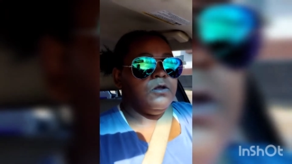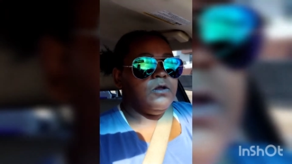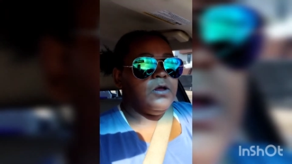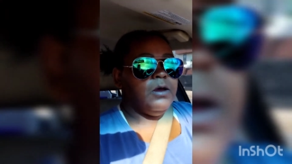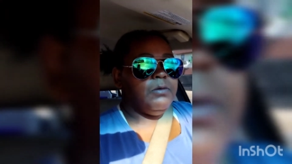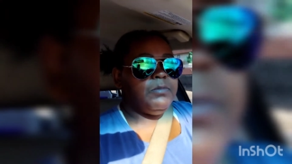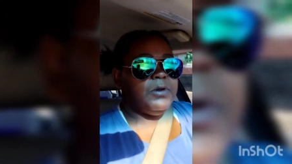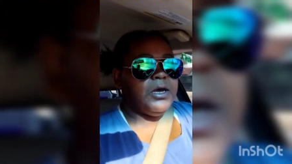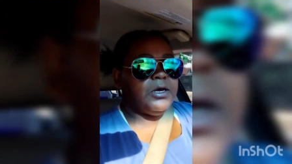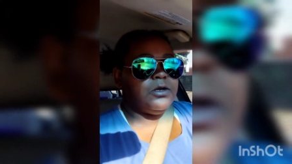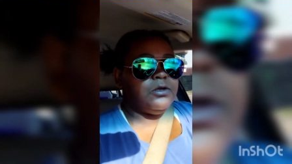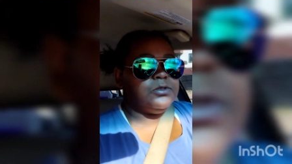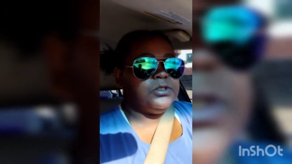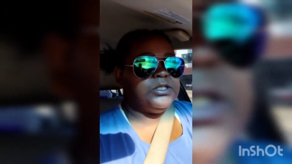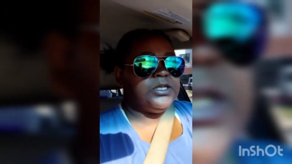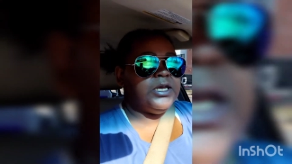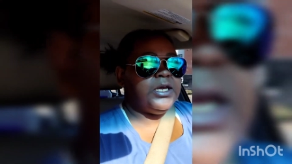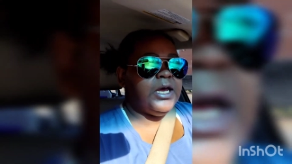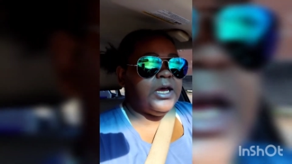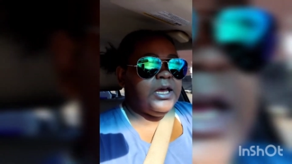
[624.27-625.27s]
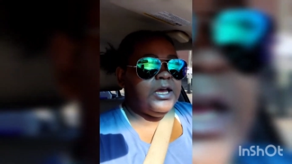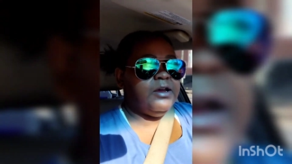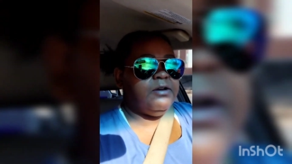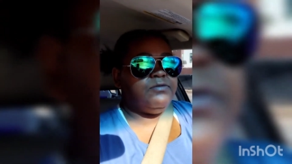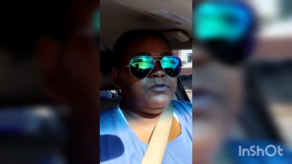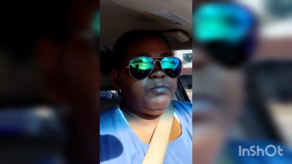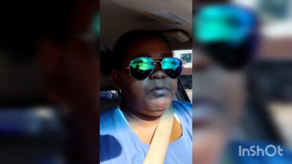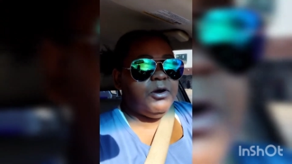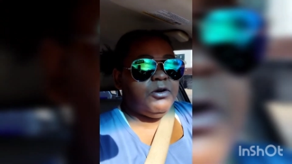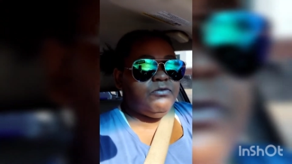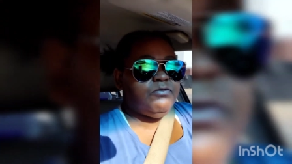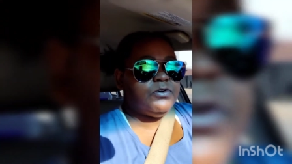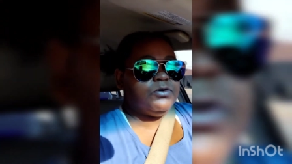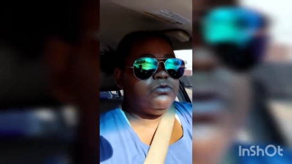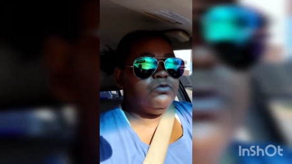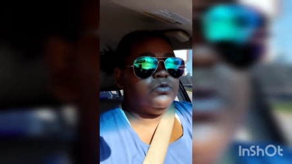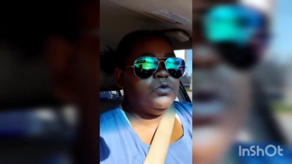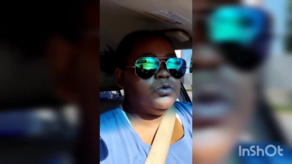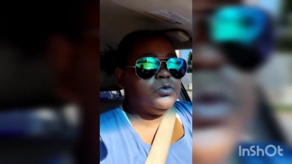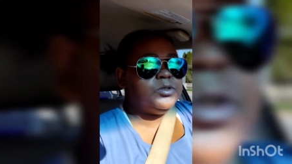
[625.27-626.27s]
I'm not going to say I have the perfect
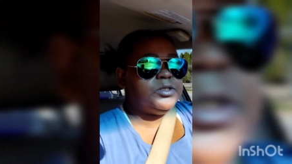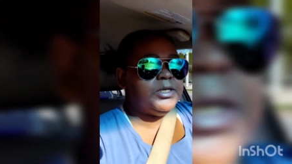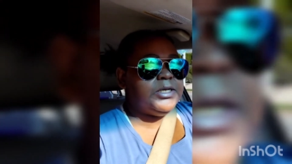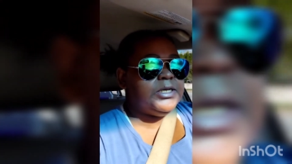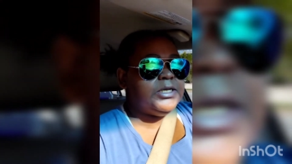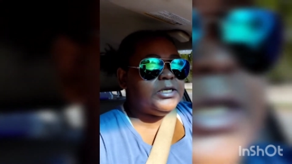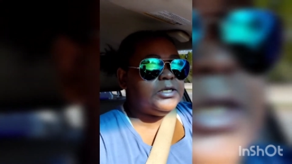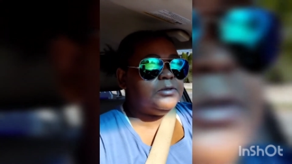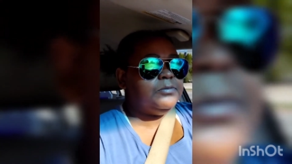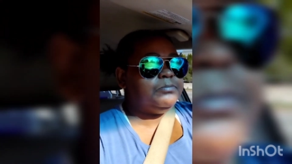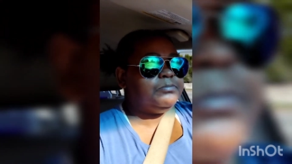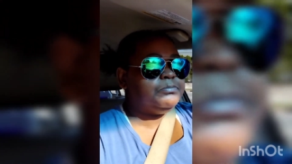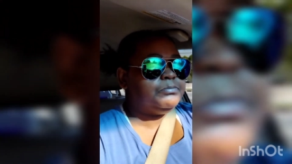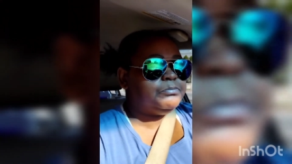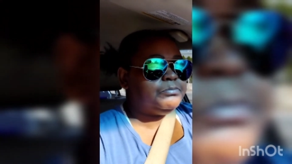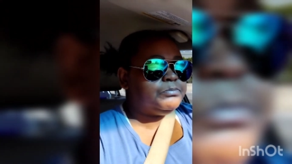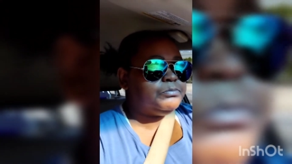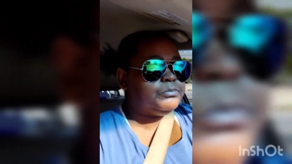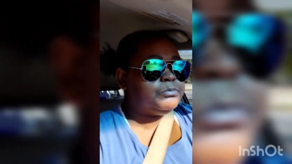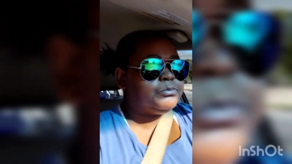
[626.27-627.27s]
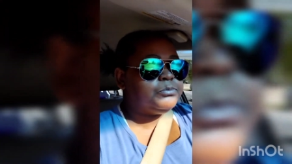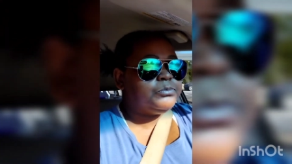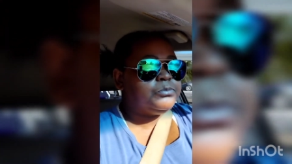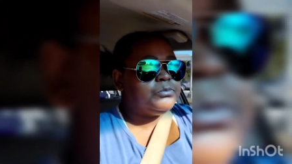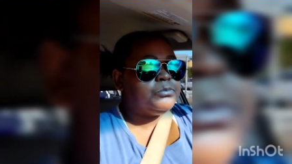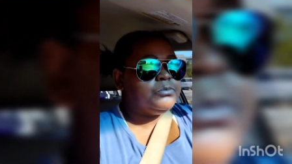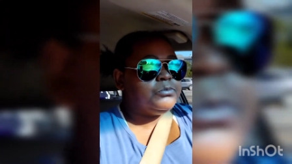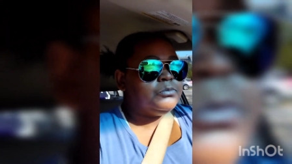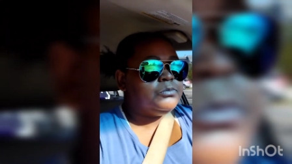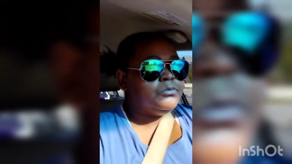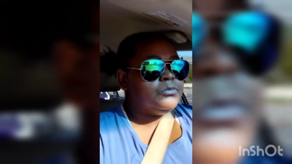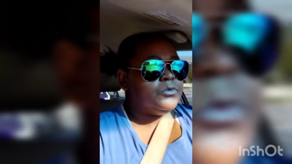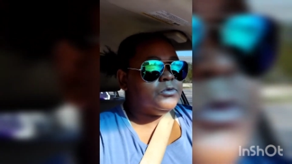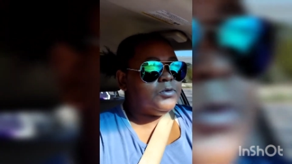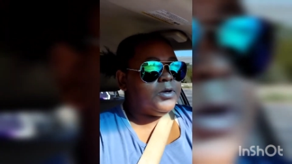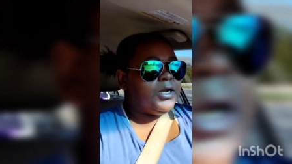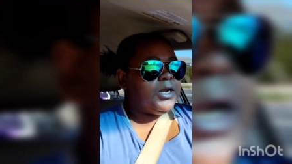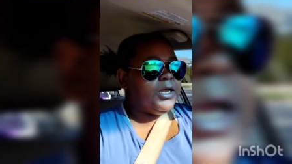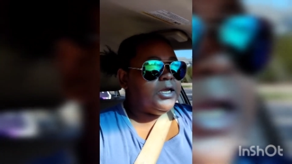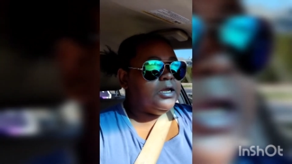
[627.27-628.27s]
routine,
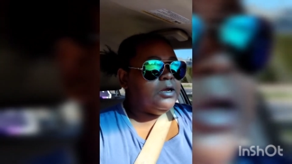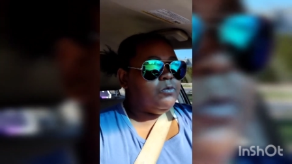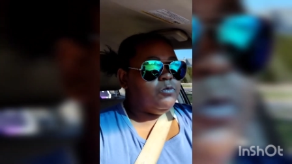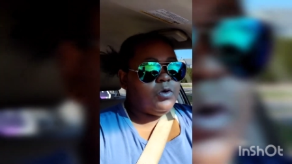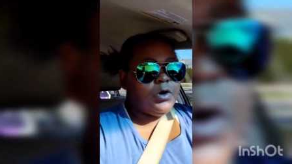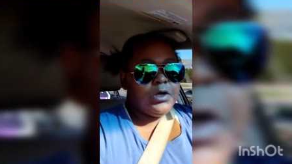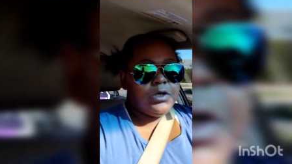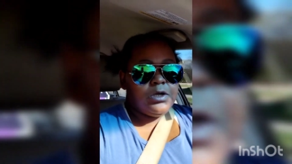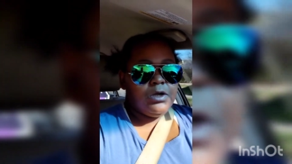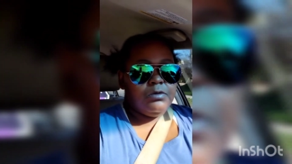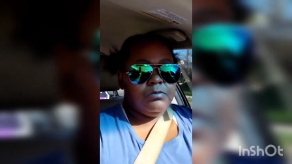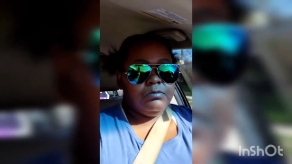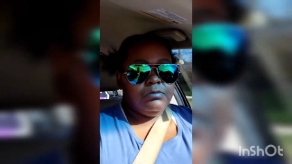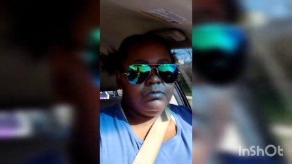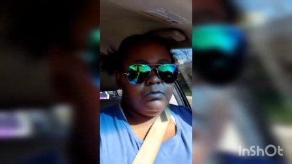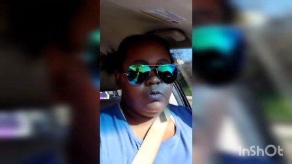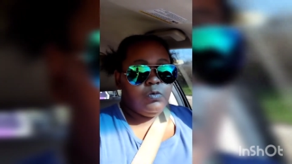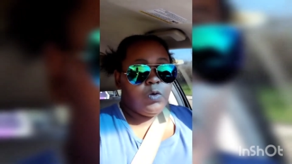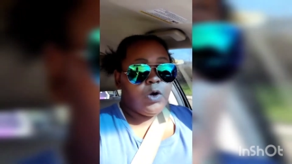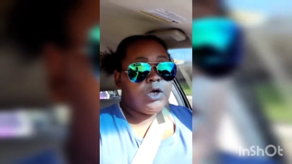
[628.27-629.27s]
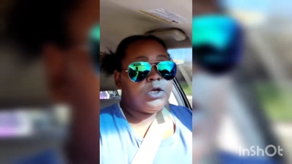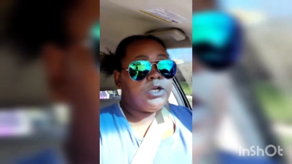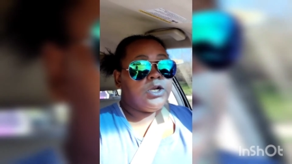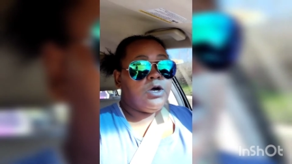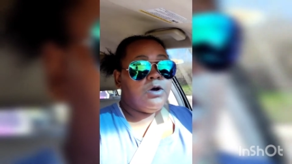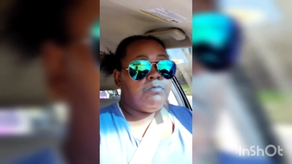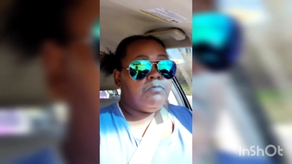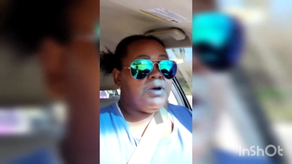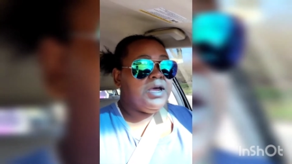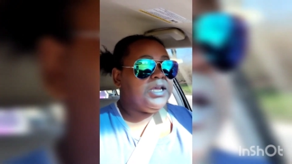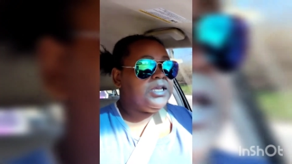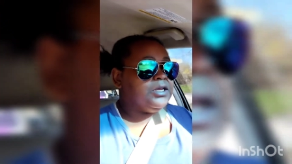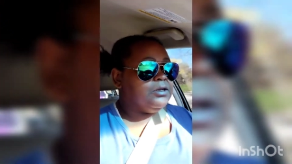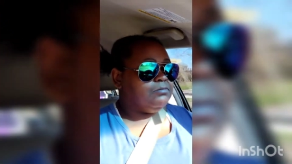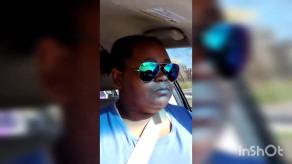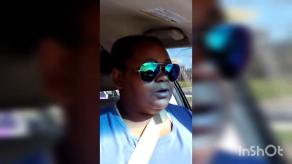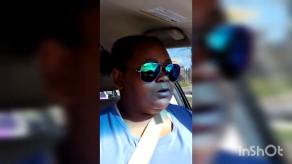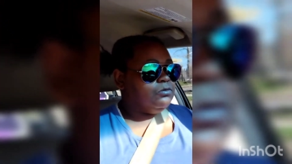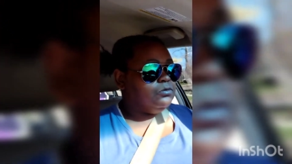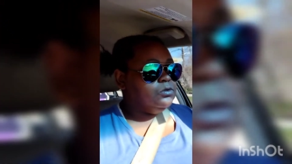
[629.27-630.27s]
but I am work on, working on making
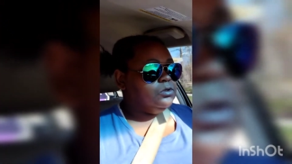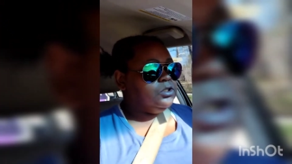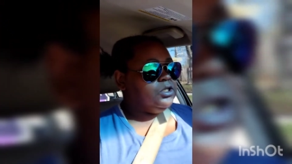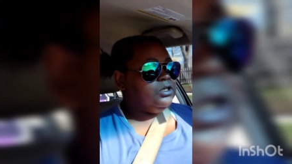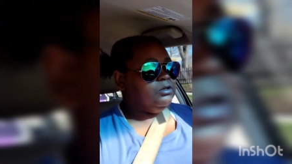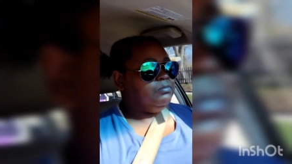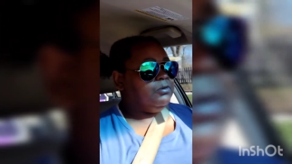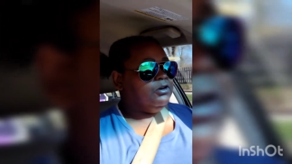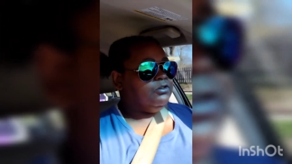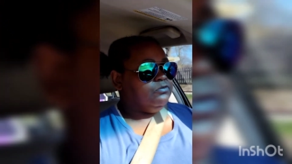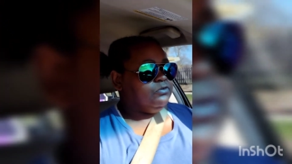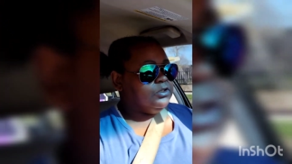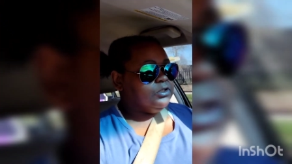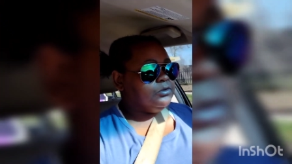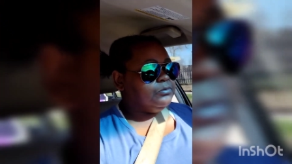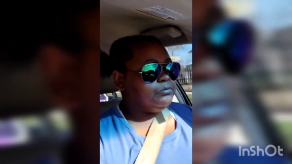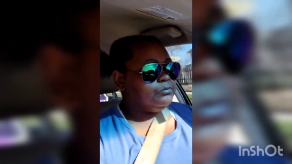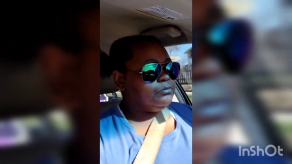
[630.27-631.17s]
my routine perfect.